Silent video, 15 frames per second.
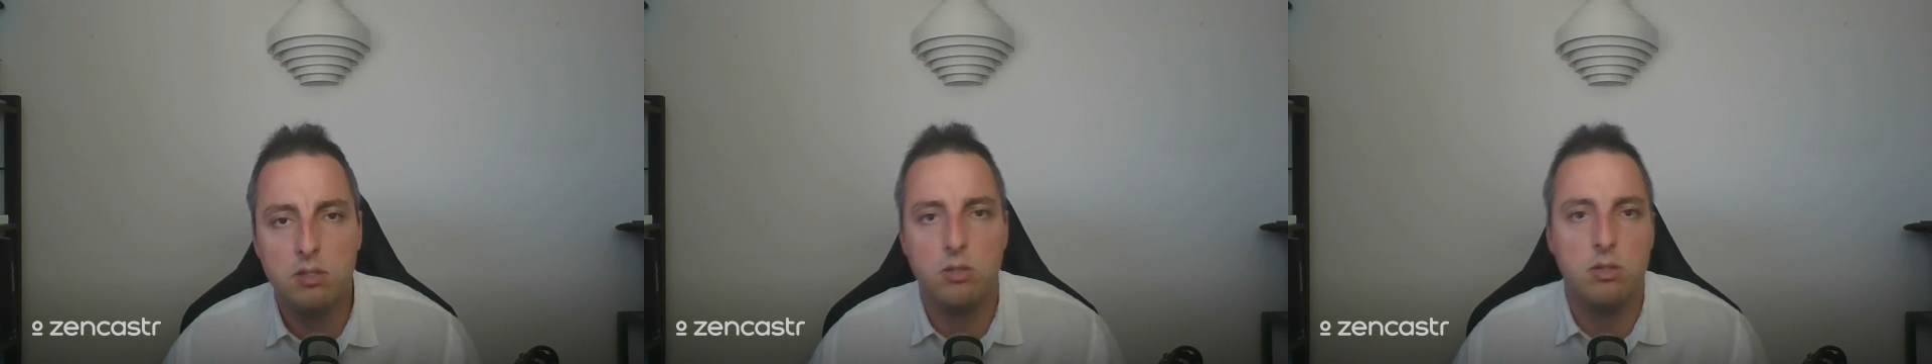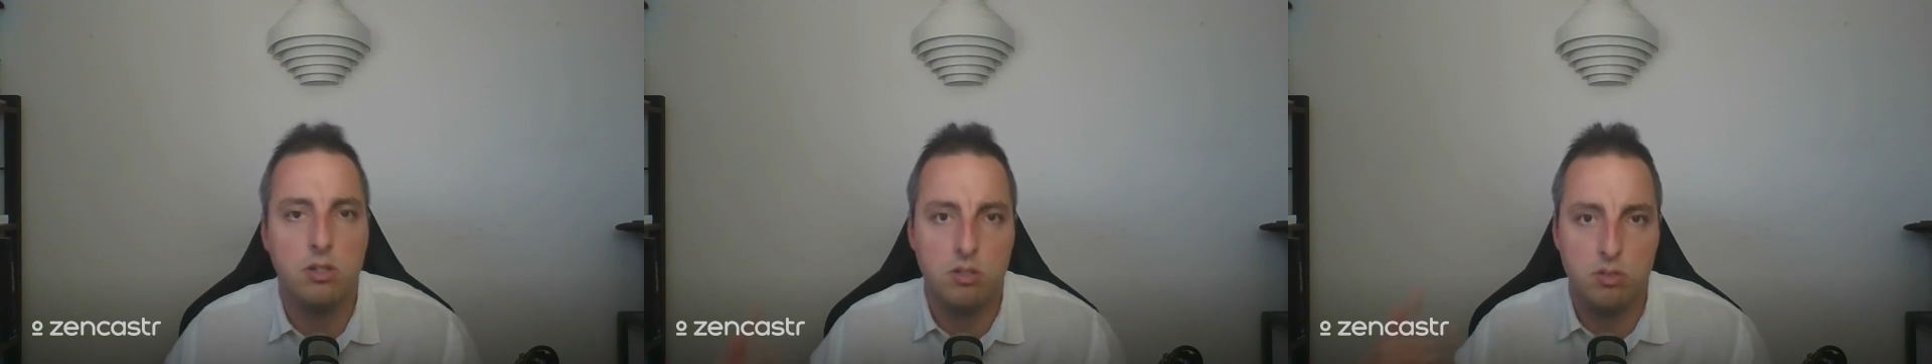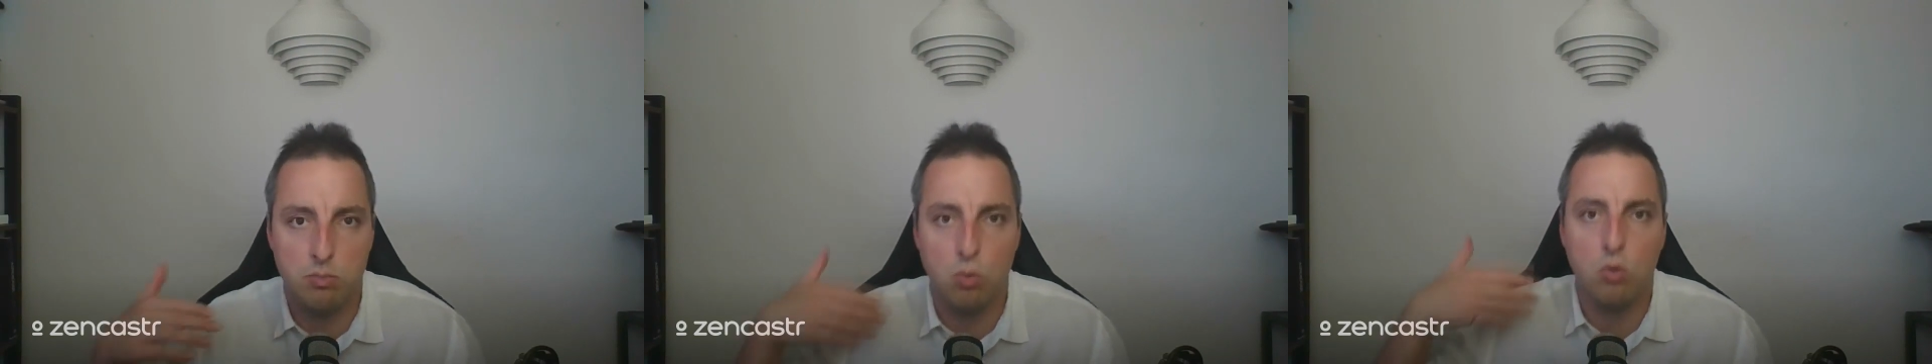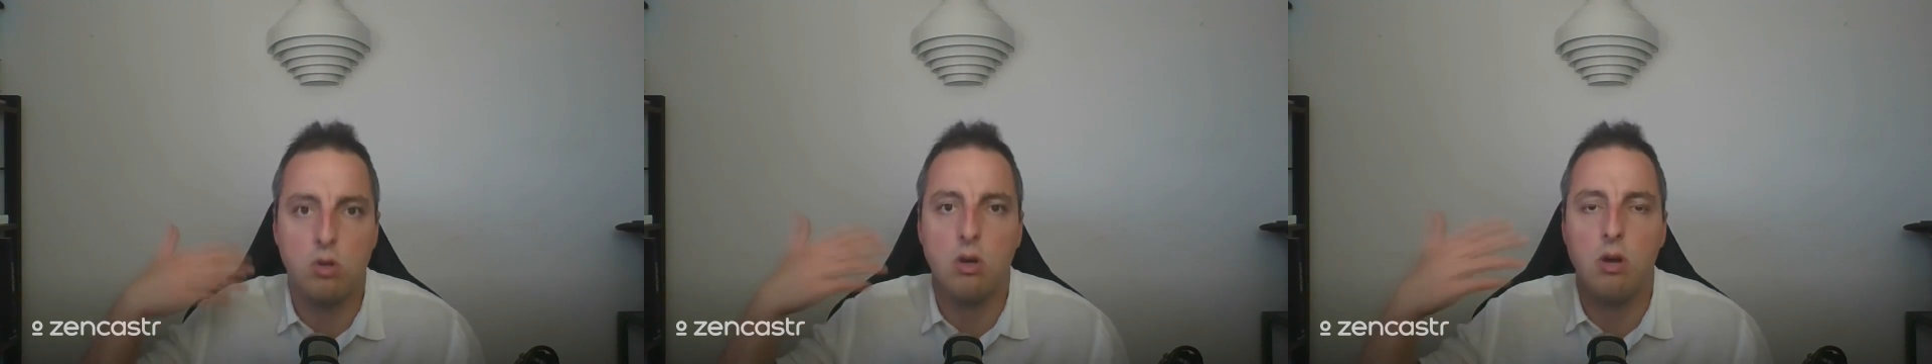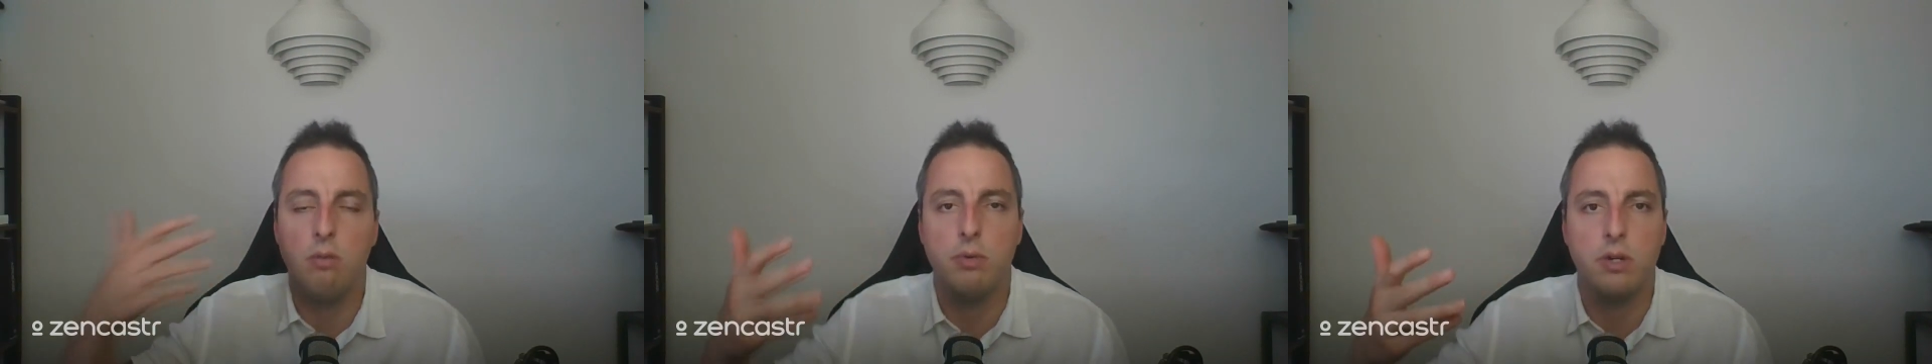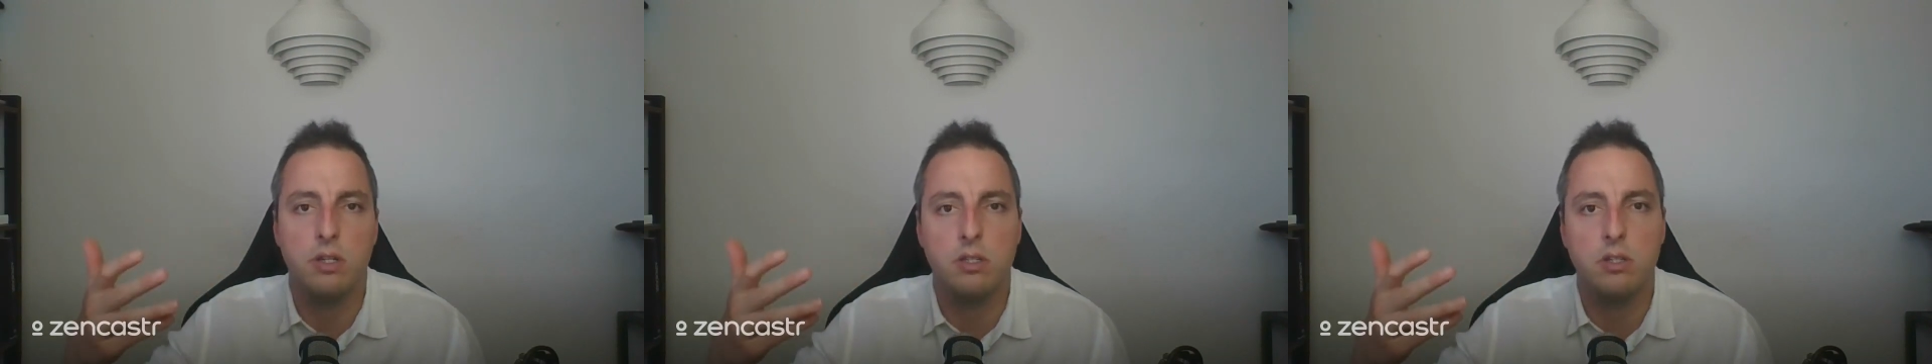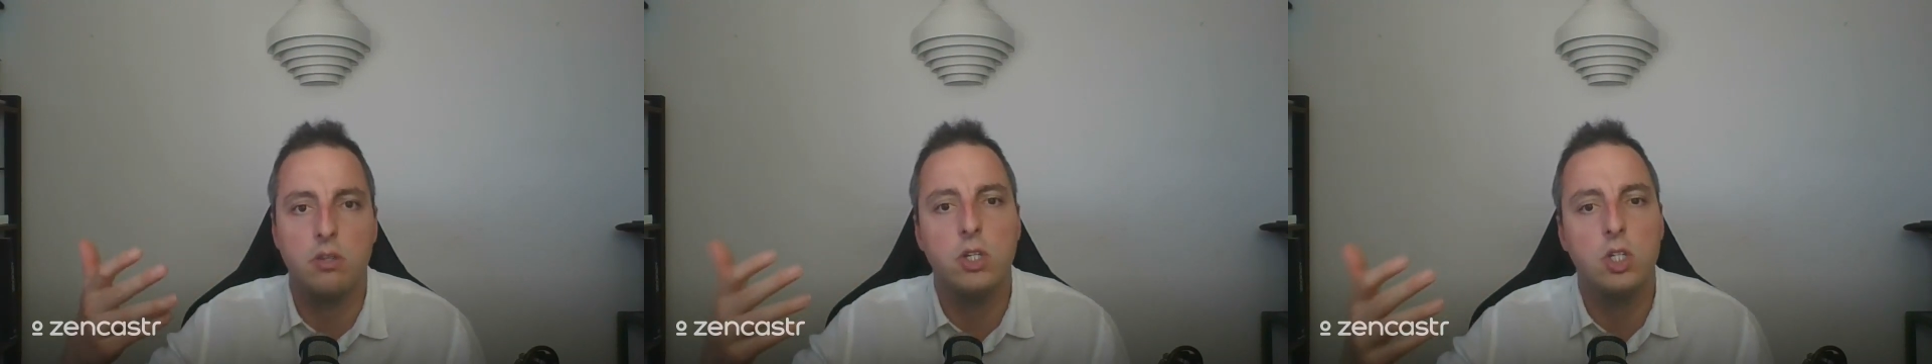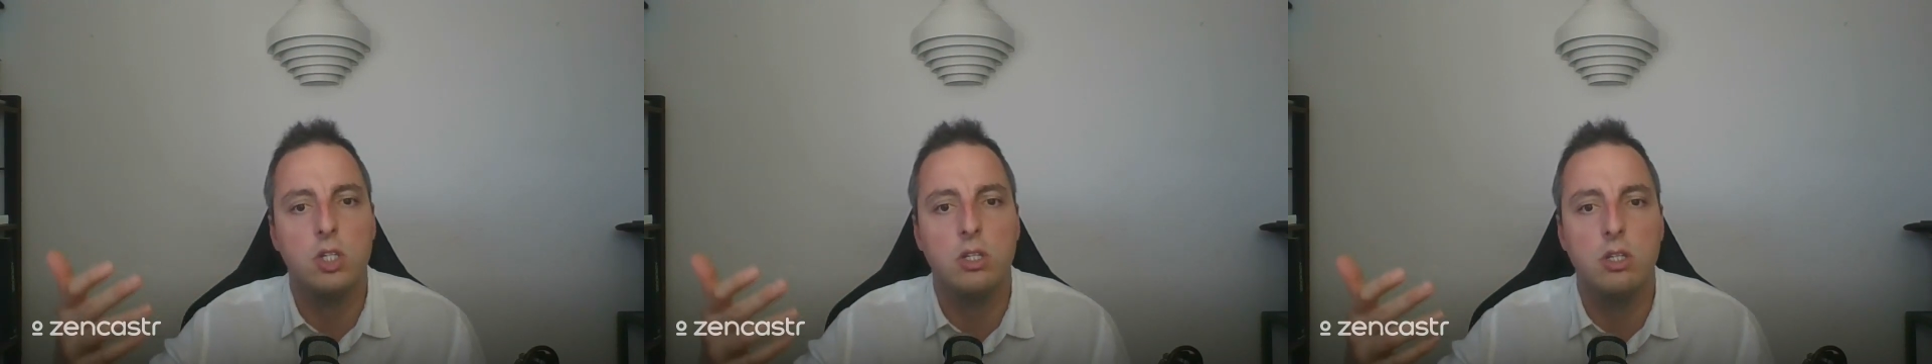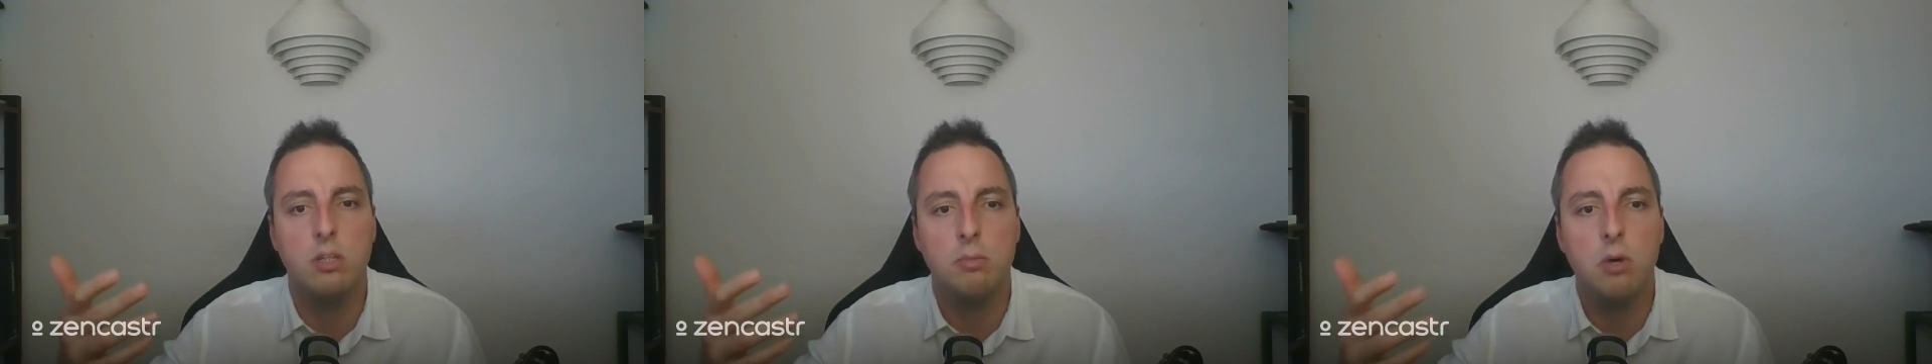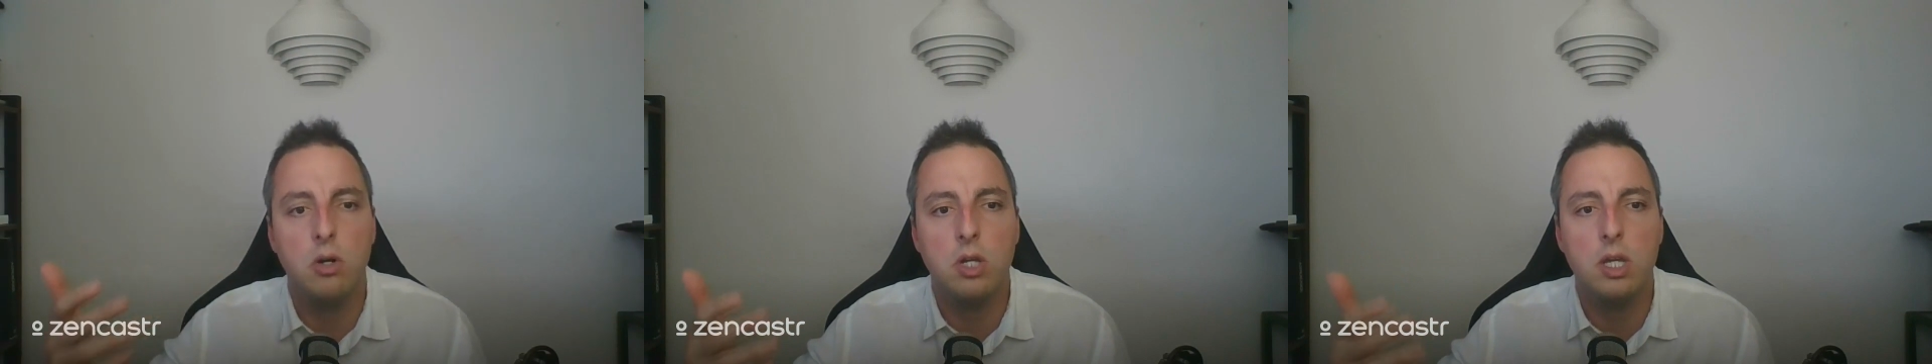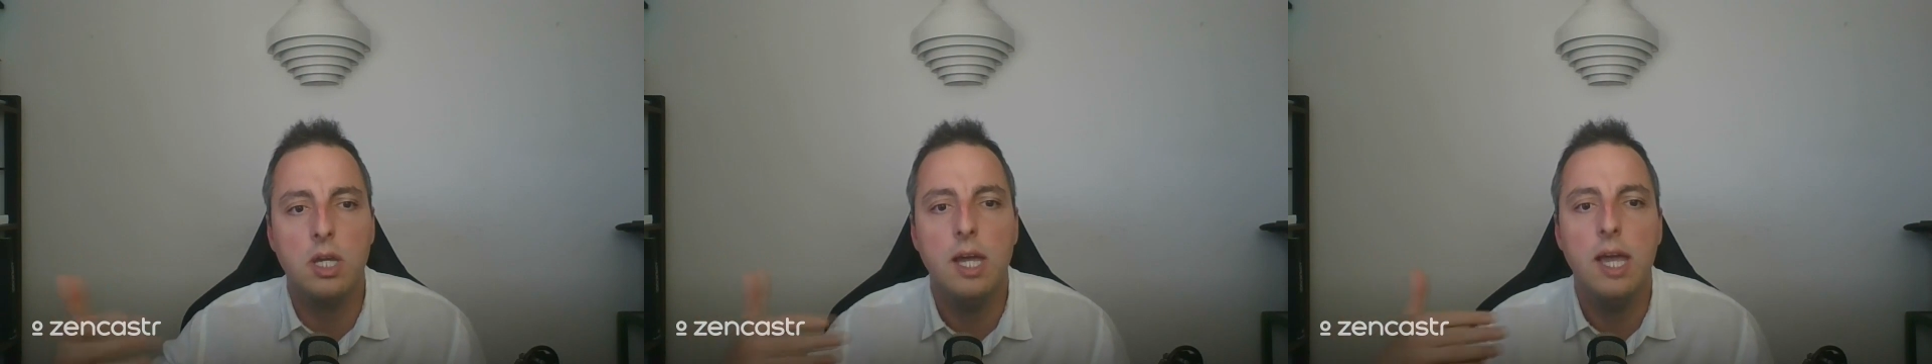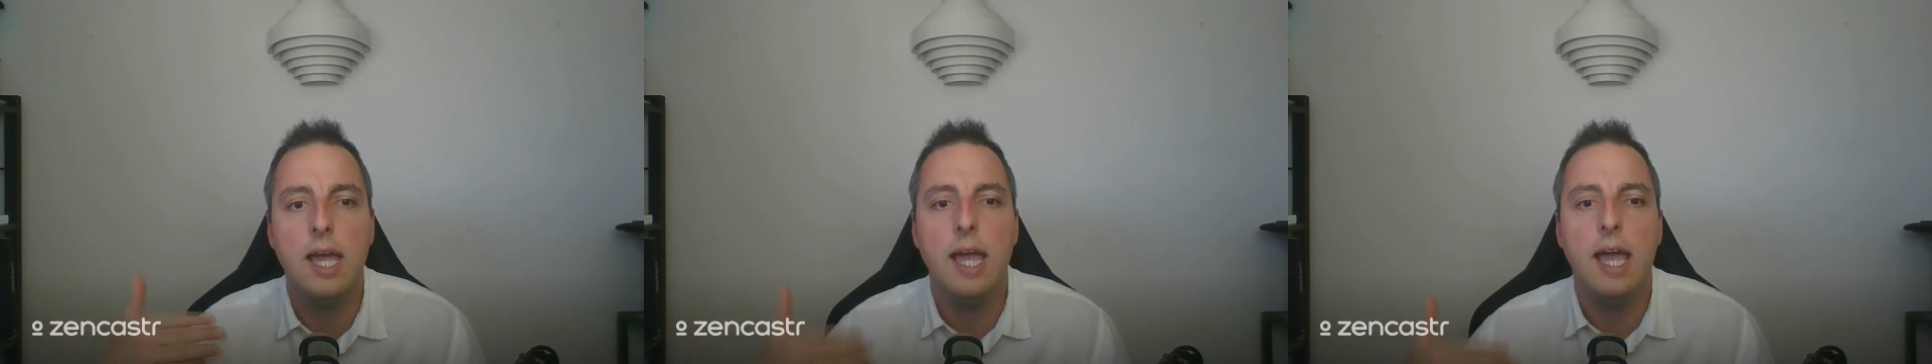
so there's more copper excretion in the body.